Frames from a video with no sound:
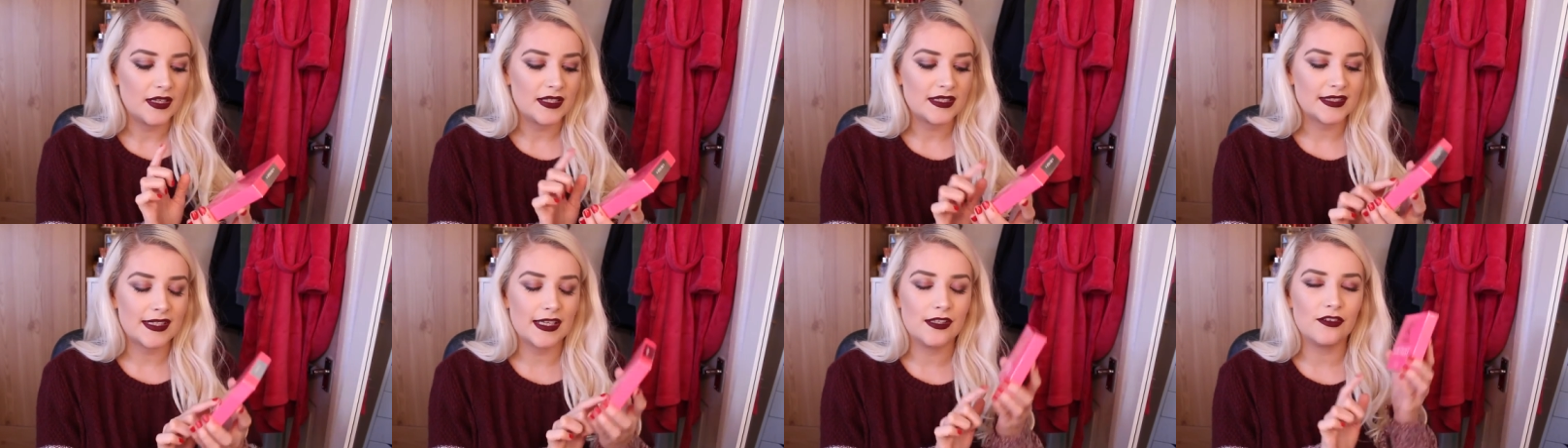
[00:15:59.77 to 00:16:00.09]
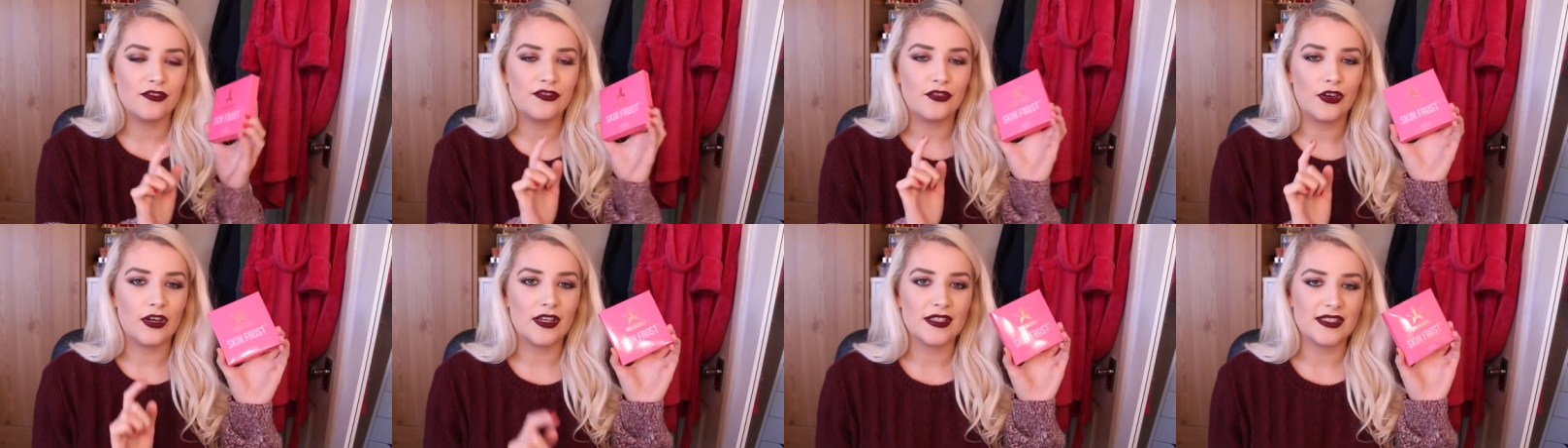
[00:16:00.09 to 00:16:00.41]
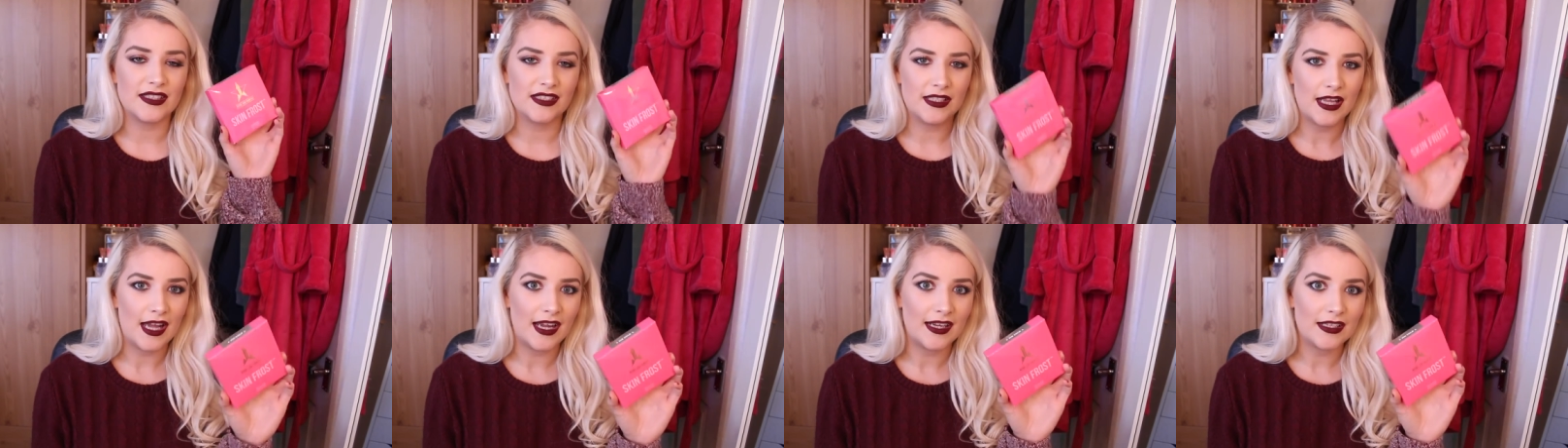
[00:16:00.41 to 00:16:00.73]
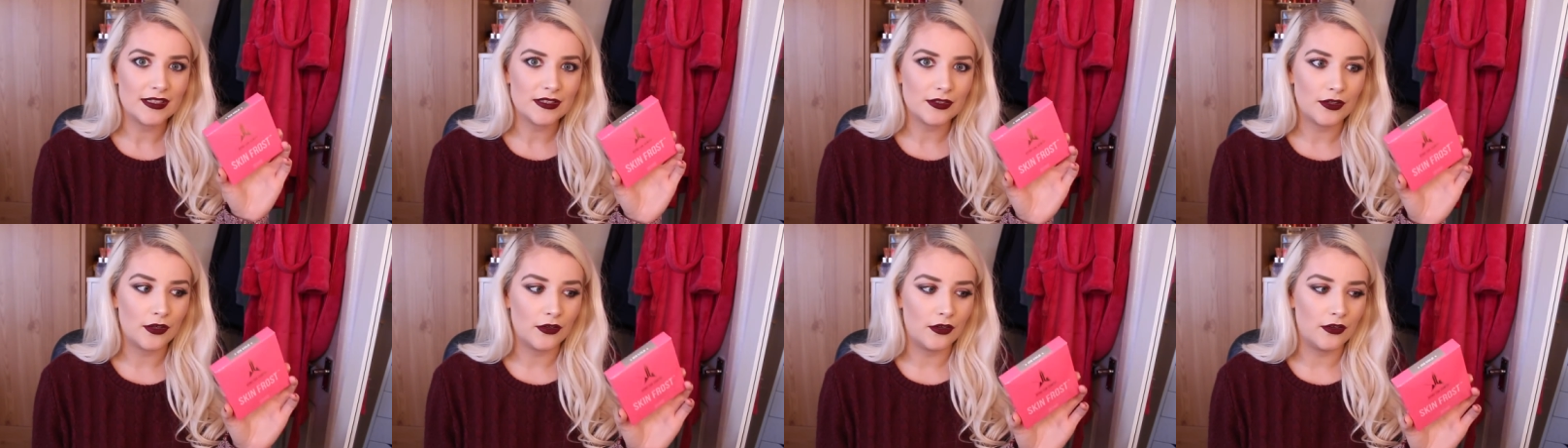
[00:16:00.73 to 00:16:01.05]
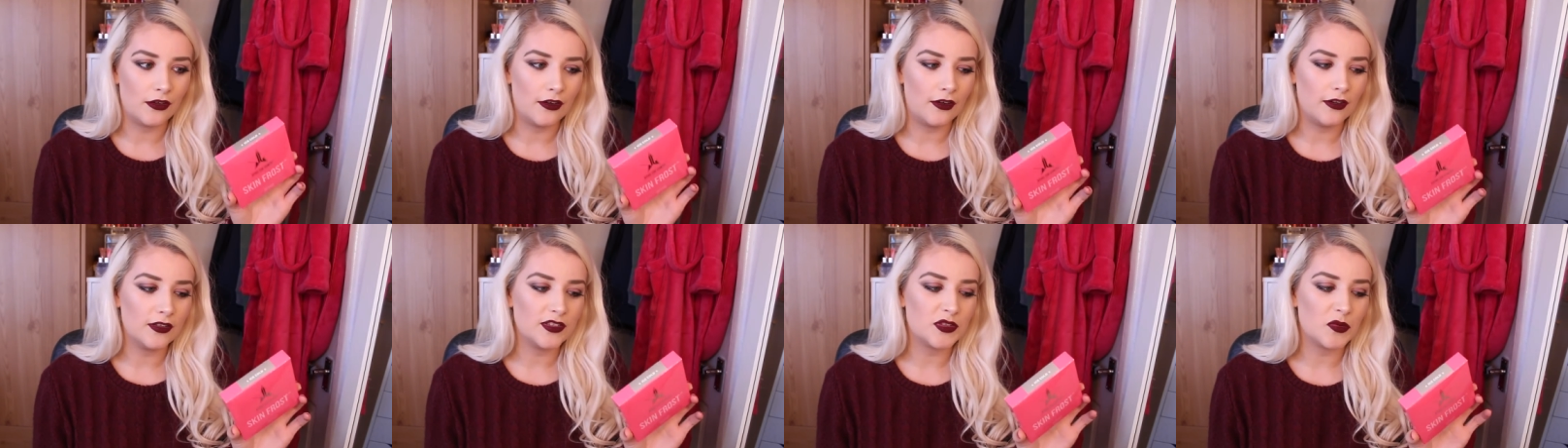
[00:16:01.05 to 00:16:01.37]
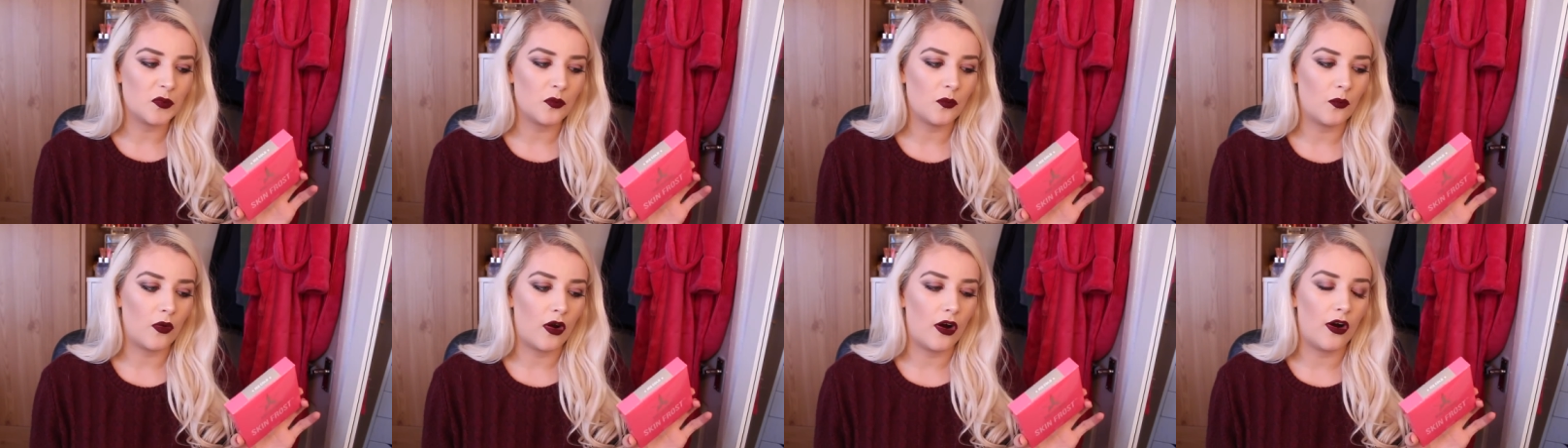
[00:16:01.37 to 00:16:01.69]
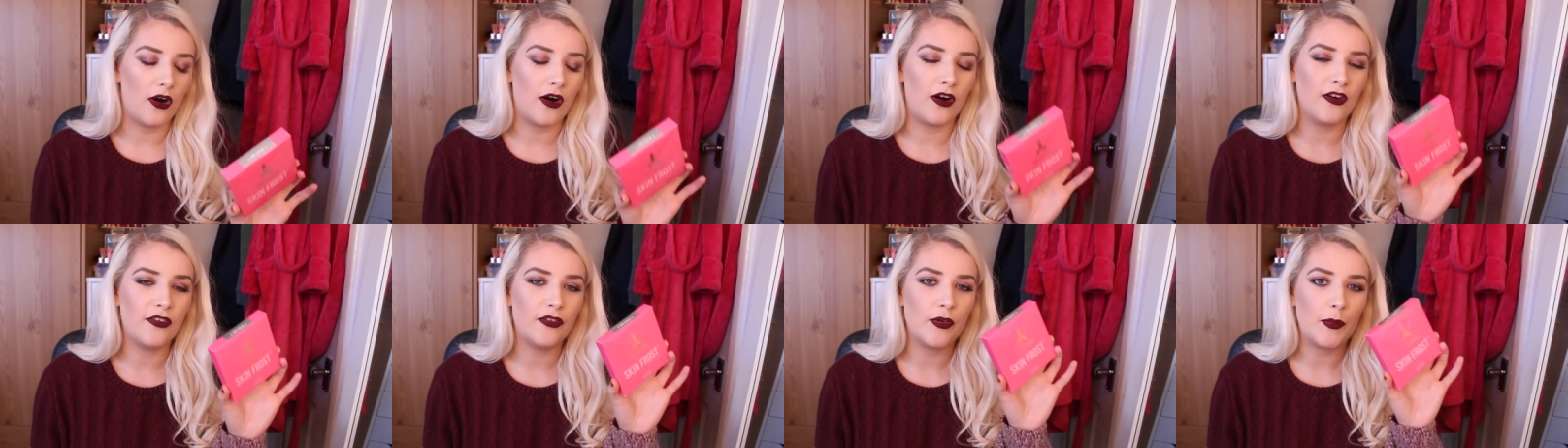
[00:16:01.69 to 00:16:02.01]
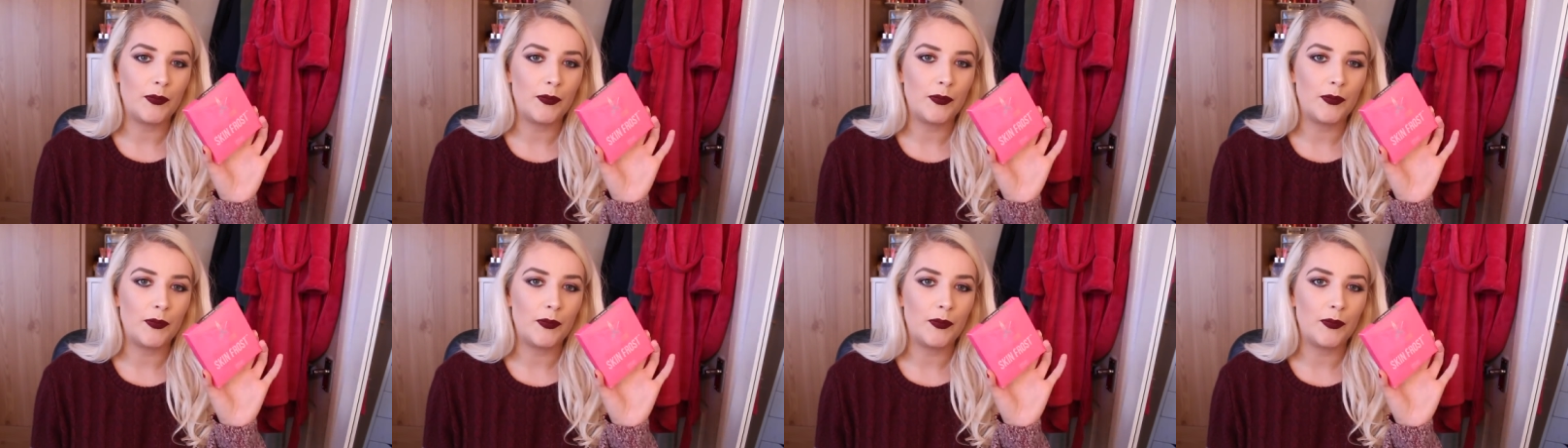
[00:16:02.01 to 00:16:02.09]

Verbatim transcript: Skin Frost in Ice Cold off